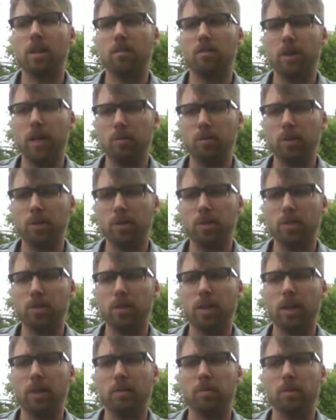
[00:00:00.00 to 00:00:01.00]
of
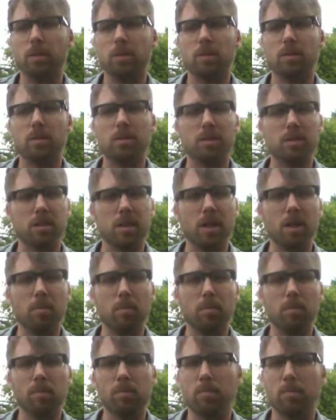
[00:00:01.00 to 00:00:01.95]
Aboriginal languages does not